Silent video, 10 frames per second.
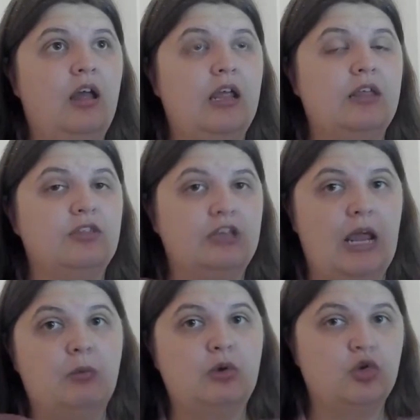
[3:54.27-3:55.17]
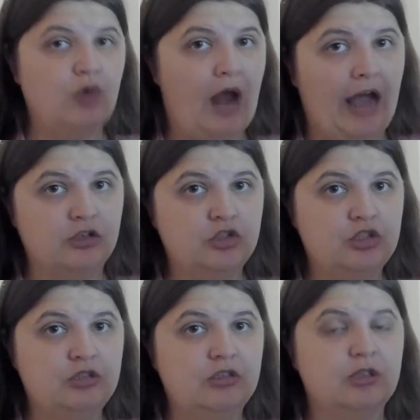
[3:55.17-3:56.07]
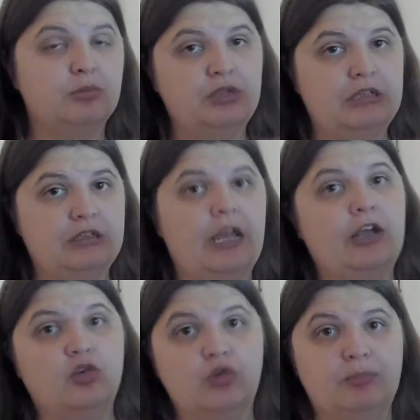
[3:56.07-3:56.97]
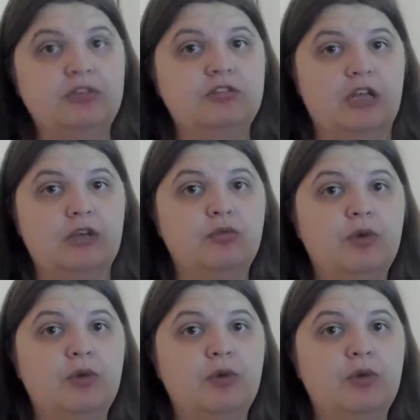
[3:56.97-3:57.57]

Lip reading: the game would crash completely and corrupt the save,